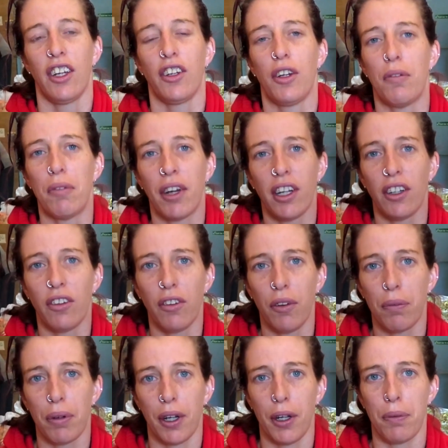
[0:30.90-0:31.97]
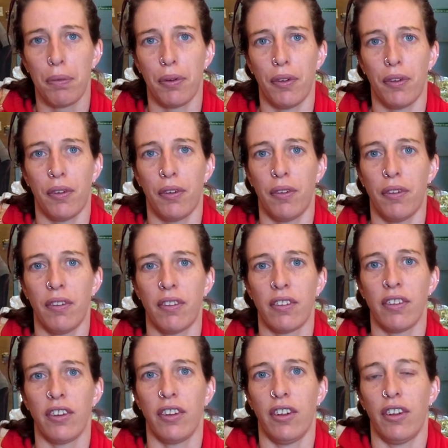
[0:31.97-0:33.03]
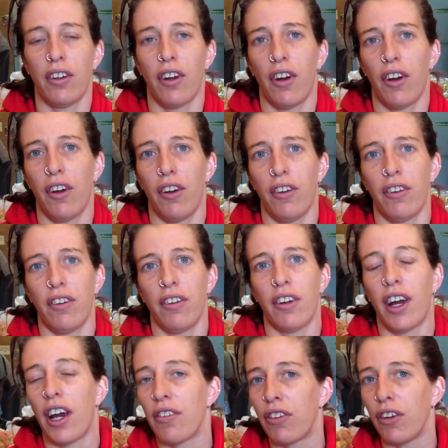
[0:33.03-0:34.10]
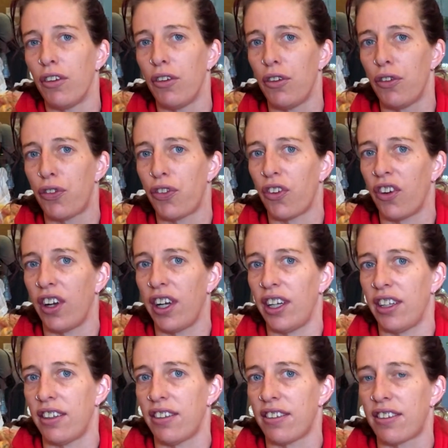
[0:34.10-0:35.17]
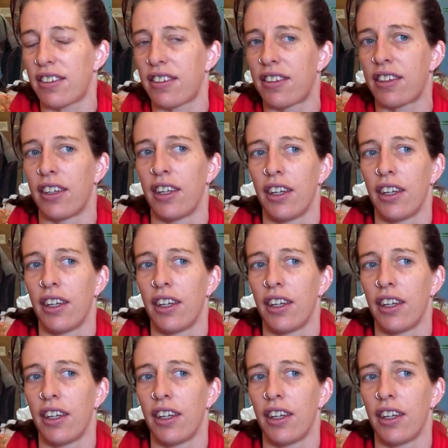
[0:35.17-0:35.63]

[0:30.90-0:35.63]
You meet new people, you know, having new friends.